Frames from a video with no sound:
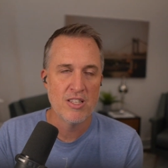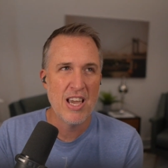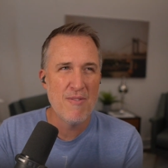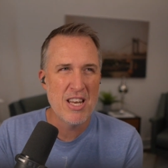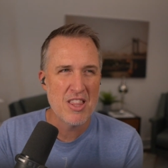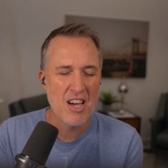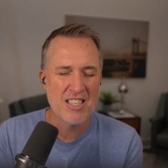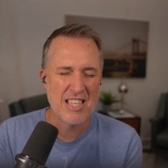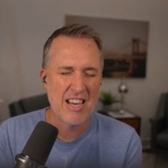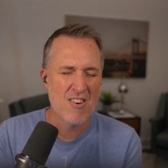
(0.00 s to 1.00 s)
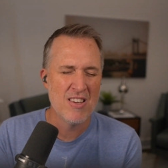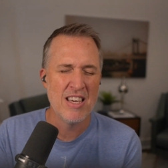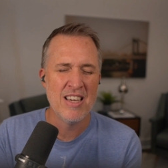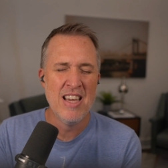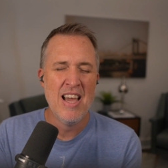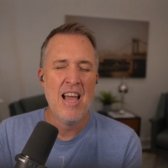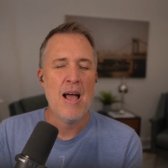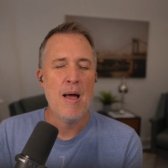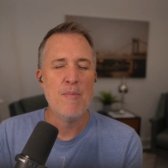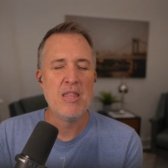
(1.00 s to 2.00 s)
Do you have any thoughts there? And the,
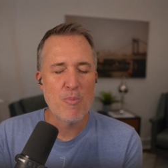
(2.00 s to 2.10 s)
I mean,